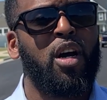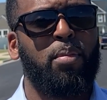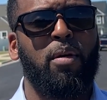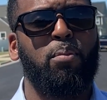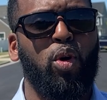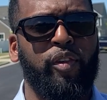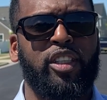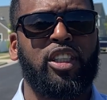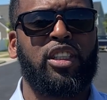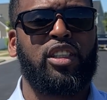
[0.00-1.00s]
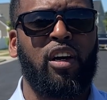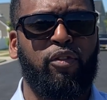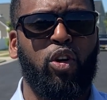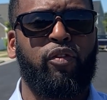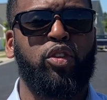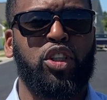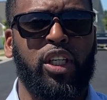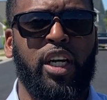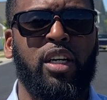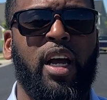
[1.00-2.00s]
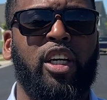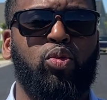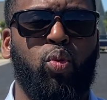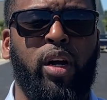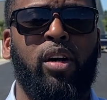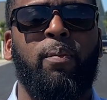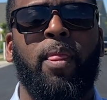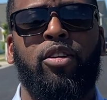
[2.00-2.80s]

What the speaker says: but moving to Suffolk, Virginia as well